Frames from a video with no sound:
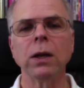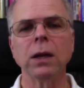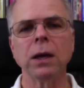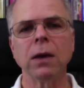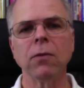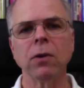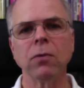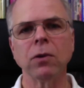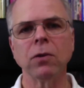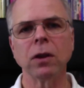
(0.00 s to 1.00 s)
to give and
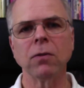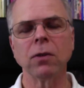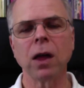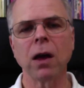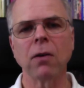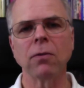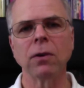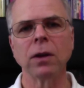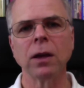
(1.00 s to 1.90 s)
receive love,